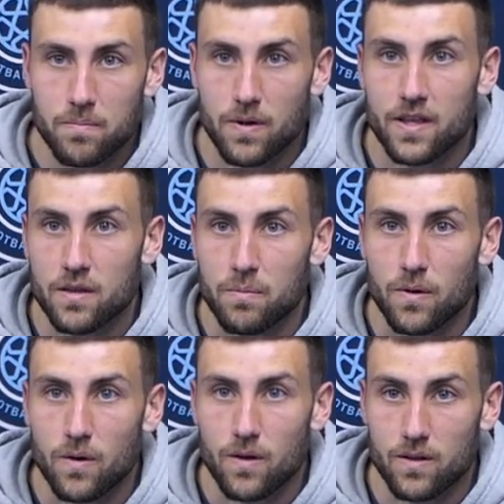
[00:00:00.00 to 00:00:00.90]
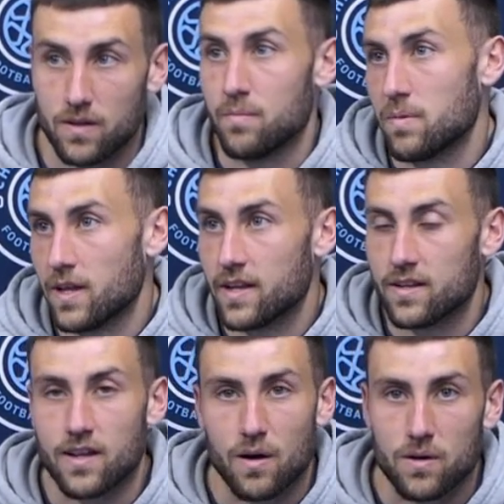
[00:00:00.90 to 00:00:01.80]
playing the ball and playing
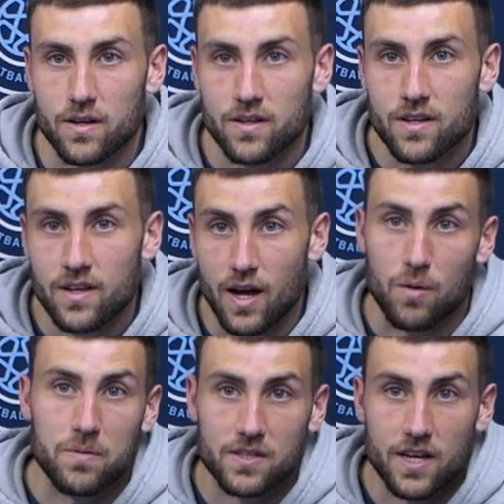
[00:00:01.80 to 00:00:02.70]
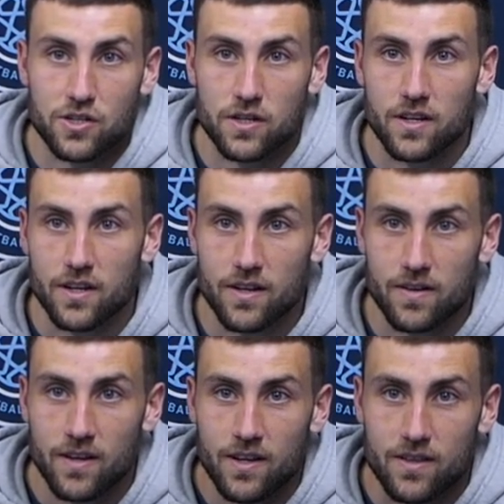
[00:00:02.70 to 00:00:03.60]
our possession and
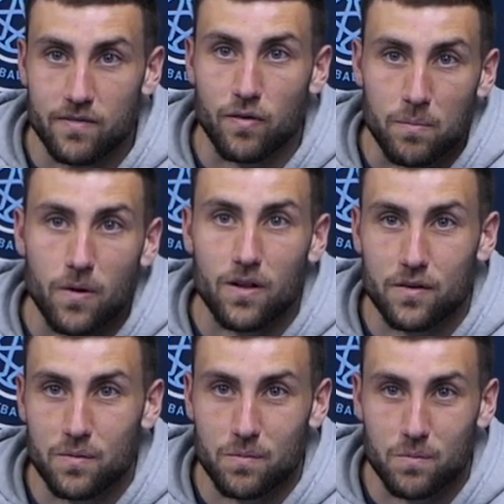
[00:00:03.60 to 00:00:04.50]
the football that